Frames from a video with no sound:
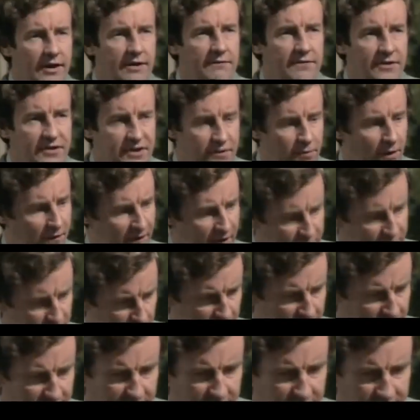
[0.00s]
convinced of what they're
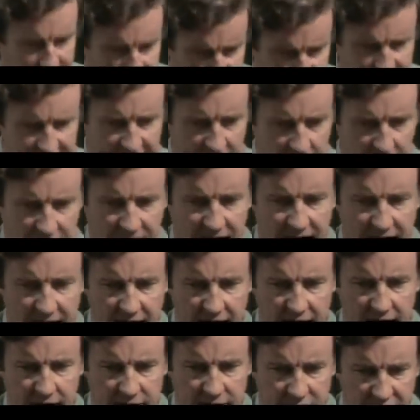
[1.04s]
doing, fit and healthy,
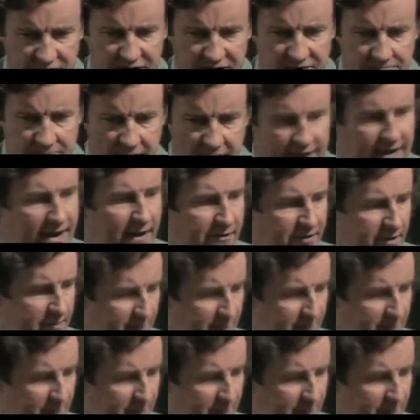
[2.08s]
and just mad enough